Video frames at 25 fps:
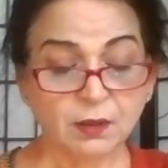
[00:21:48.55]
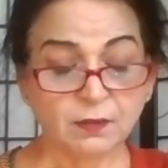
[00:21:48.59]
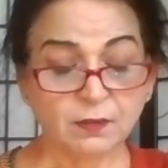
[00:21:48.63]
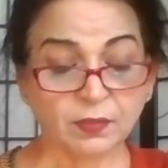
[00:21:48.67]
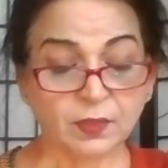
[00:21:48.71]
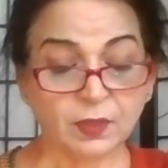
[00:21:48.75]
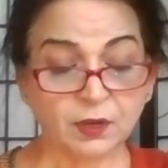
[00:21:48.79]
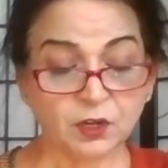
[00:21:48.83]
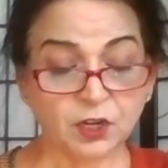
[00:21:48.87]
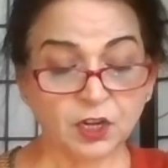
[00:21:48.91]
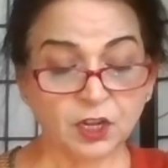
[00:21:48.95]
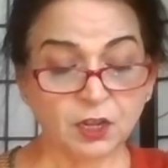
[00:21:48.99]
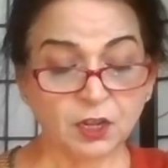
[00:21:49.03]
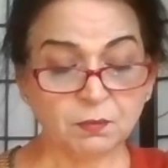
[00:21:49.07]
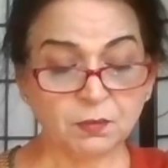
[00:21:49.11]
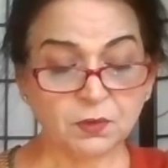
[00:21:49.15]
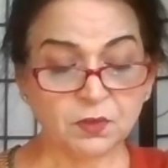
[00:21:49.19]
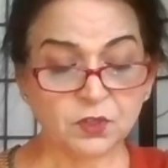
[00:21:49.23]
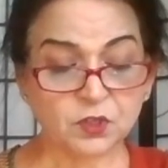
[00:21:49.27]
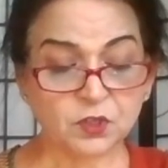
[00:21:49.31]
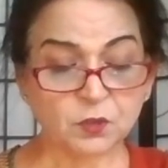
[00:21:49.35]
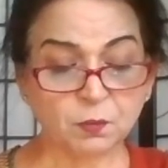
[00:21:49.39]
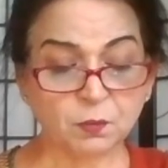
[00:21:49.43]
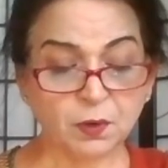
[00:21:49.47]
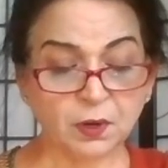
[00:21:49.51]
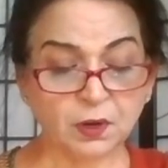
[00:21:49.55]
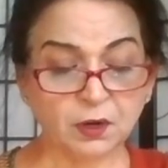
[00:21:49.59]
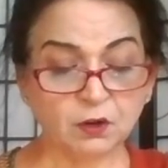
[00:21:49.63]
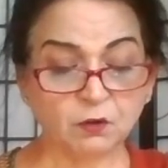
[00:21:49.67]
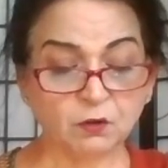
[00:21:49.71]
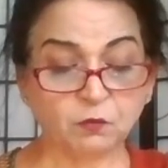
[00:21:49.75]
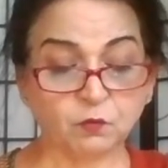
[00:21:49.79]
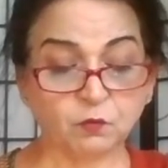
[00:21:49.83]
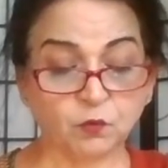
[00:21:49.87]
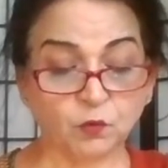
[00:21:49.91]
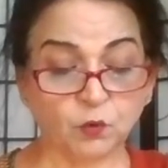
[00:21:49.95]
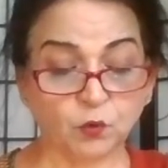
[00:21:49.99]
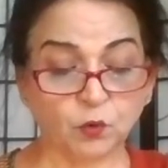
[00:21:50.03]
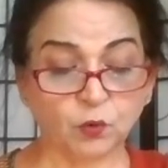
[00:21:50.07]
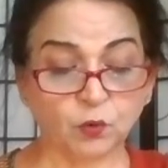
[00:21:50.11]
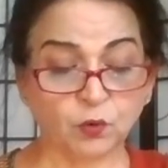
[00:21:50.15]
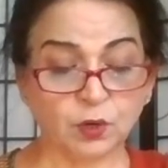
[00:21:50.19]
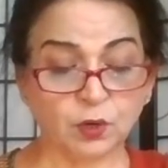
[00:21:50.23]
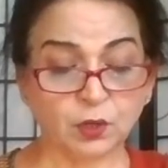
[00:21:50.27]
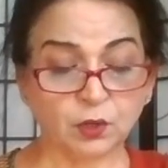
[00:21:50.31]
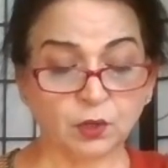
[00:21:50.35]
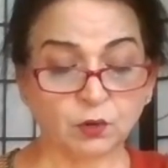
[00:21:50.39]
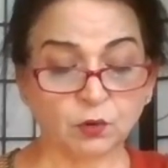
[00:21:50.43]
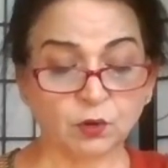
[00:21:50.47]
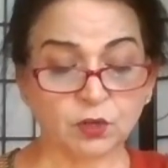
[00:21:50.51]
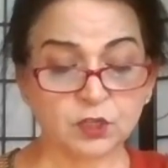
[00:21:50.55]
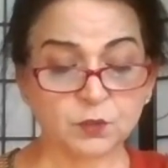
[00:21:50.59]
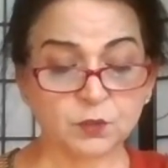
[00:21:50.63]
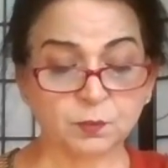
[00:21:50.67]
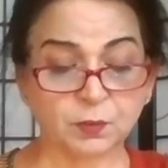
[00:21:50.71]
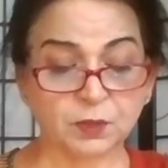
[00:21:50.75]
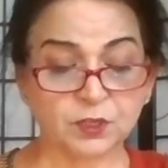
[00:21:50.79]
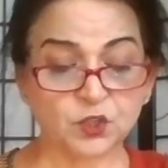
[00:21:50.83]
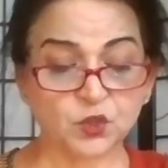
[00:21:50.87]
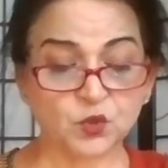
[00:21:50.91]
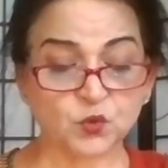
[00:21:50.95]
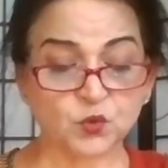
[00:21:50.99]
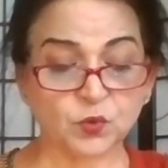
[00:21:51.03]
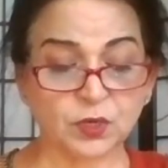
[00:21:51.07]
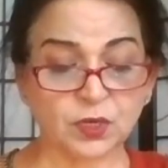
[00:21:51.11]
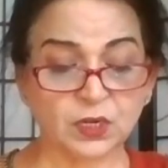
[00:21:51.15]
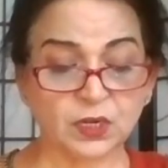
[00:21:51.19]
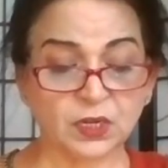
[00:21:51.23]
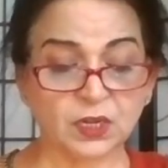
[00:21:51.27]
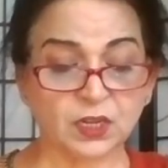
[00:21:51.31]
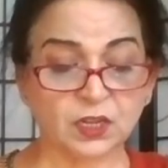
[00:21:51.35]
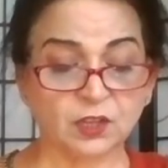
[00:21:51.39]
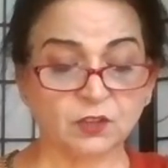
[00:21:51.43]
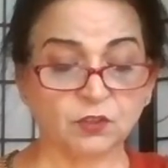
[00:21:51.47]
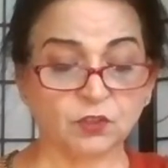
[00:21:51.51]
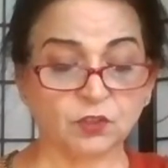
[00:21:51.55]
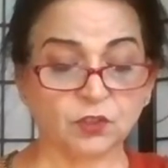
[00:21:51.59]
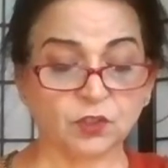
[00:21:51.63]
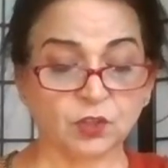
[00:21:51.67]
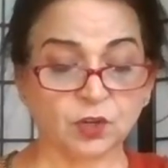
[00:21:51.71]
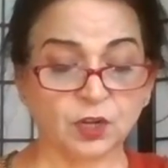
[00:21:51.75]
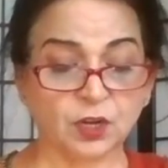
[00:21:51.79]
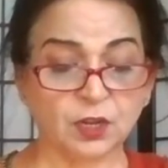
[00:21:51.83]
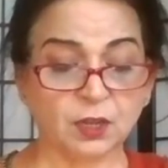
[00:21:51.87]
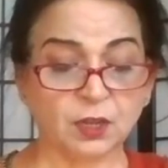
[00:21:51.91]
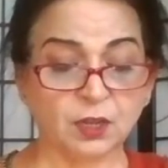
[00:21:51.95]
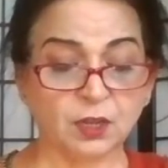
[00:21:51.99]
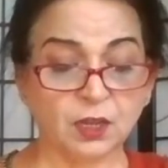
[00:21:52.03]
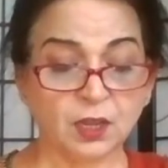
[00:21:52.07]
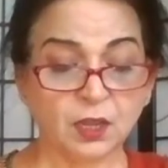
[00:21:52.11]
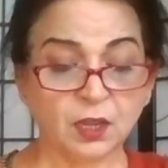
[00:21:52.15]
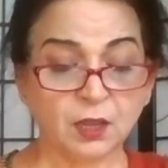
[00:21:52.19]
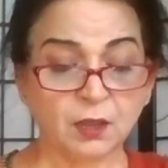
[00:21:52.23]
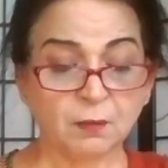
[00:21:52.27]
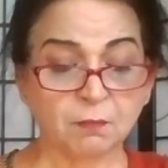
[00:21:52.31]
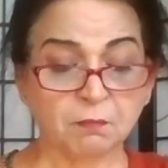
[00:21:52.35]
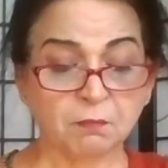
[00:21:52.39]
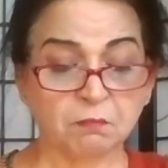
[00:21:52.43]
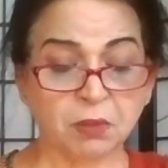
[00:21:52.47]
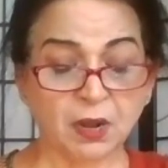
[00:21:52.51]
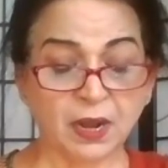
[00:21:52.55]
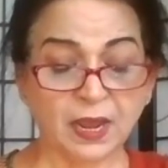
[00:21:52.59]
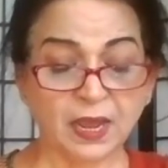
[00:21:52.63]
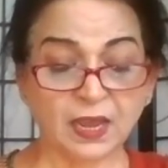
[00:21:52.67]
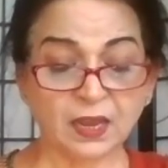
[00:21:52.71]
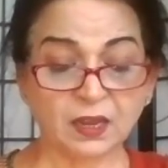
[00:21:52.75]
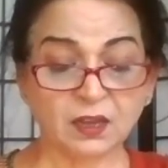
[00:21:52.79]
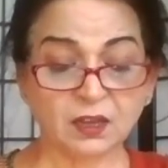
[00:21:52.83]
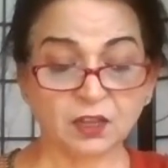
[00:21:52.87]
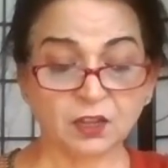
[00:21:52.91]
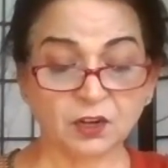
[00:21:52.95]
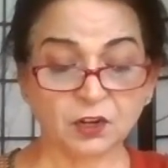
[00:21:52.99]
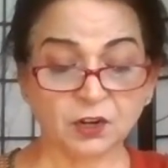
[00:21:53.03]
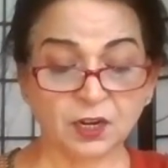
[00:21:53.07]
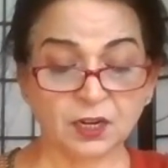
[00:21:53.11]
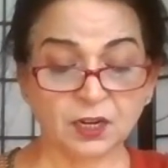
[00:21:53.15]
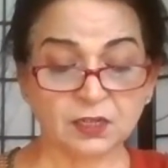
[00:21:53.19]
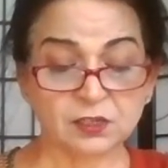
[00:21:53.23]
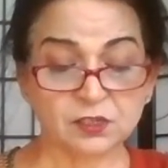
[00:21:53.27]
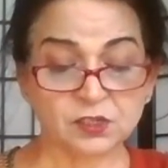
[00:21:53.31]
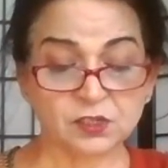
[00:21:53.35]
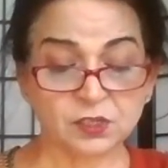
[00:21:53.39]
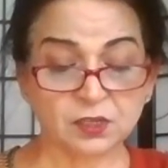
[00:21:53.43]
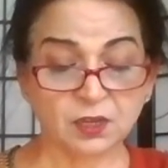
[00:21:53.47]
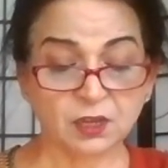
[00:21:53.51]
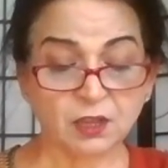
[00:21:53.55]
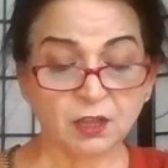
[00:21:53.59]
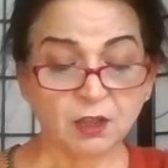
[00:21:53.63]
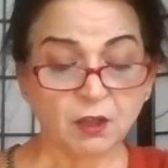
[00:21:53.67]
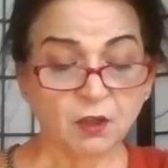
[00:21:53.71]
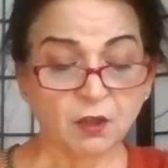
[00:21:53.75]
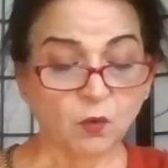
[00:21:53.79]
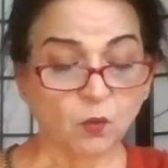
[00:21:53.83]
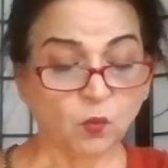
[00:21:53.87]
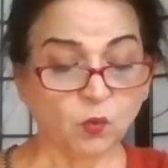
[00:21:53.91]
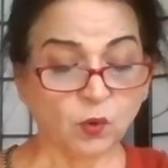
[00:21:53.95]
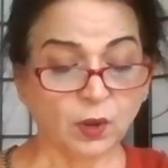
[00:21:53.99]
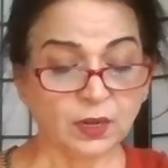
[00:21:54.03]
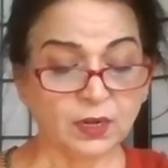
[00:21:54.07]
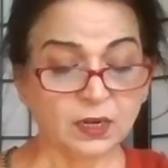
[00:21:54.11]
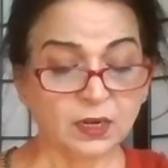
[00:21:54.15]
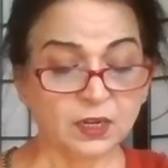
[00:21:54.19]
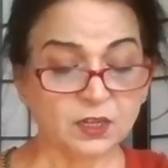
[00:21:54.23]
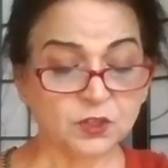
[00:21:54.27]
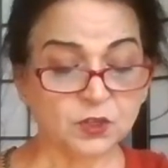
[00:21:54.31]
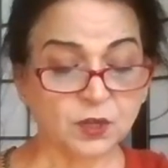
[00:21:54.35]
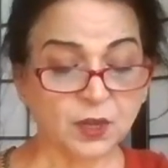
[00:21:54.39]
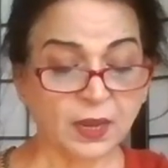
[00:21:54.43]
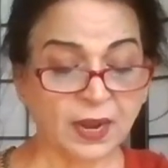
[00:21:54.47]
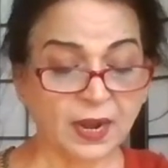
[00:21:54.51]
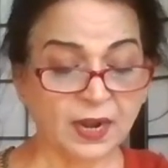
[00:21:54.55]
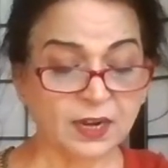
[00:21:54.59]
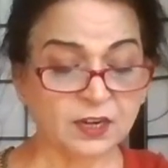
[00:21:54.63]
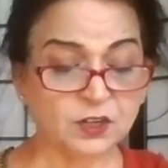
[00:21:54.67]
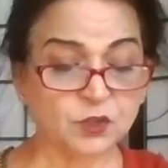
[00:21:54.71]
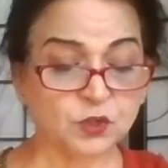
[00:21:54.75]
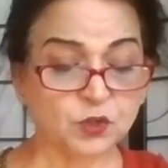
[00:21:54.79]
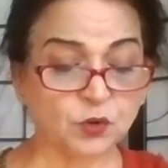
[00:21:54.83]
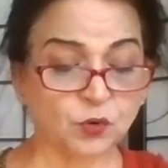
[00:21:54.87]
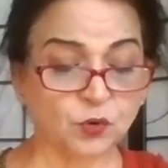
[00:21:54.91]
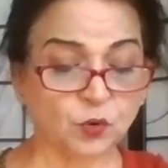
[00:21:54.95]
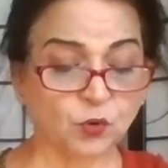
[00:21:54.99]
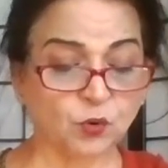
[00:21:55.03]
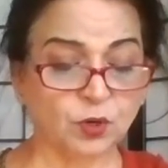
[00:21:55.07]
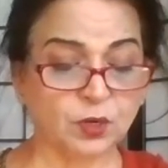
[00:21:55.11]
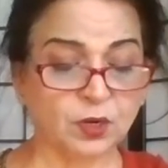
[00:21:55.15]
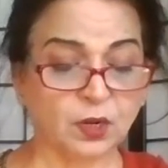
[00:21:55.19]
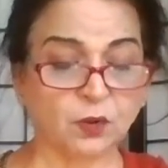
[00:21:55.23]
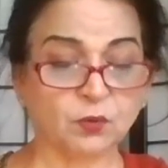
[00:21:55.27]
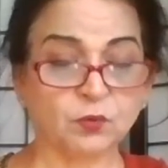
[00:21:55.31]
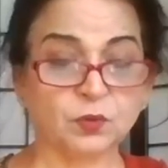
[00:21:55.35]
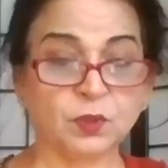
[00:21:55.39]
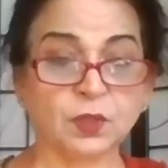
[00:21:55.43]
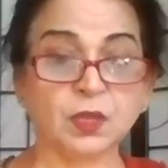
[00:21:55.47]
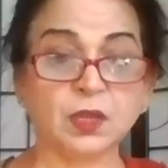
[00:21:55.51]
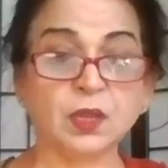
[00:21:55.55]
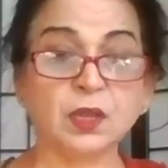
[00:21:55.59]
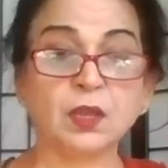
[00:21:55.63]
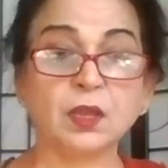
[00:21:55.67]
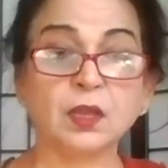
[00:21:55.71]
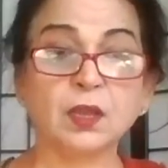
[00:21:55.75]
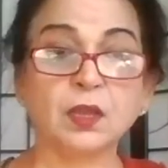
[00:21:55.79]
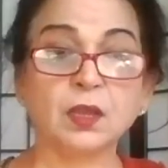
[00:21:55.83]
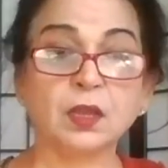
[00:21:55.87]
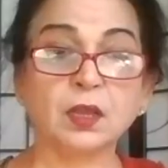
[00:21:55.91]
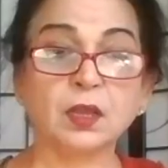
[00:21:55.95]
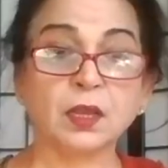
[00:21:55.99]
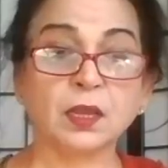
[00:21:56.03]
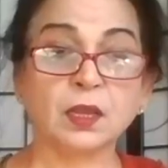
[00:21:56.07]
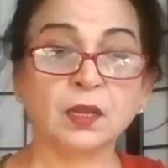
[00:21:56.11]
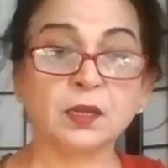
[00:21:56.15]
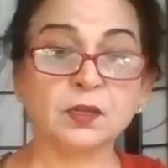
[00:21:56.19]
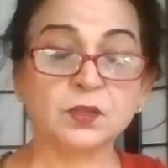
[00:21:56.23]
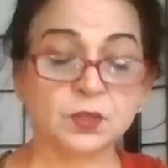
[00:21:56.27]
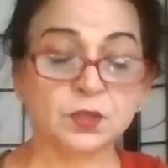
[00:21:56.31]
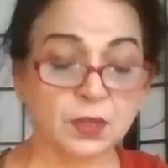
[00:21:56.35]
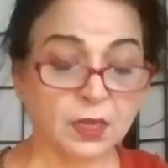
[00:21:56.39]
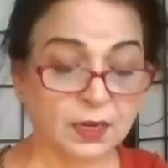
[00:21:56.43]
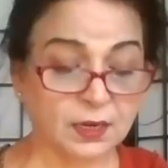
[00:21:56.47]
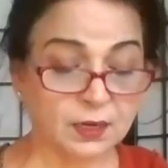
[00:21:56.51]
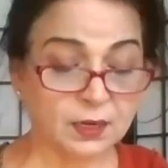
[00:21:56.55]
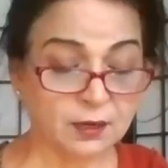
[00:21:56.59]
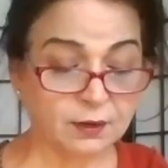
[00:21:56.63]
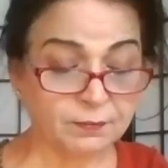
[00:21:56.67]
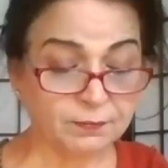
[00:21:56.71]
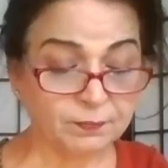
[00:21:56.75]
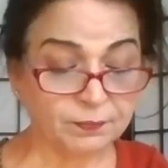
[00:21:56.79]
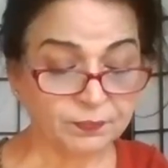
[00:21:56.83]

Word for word: The demon's blood flowed across Panchvati in three black rills, while his heads rolled down the hillside.